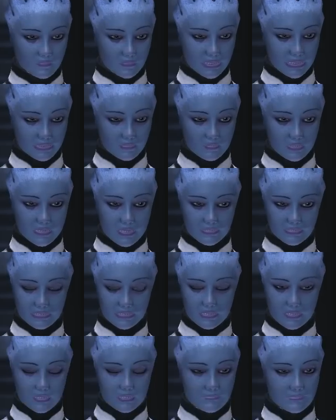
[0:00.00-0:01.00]
Why would the
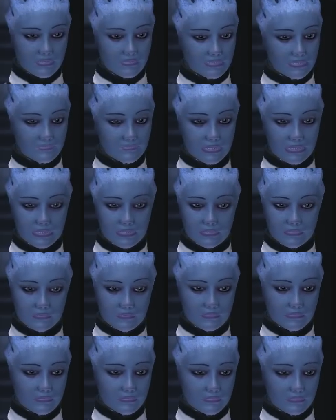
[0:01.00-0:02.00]
Geth come after me?
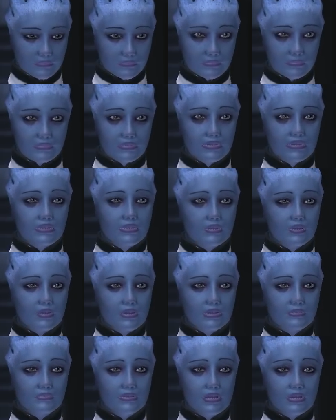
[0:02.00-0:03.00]
Do you
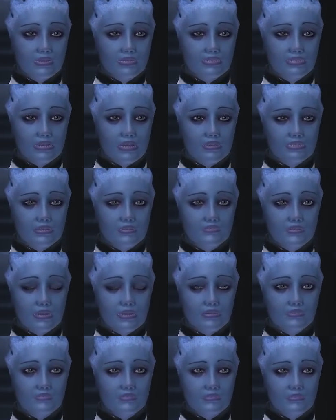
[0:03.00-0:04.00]
think Benezia's
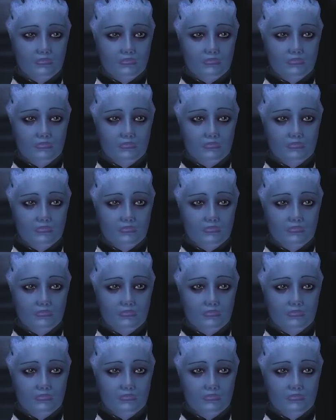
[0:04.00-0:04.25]
involved?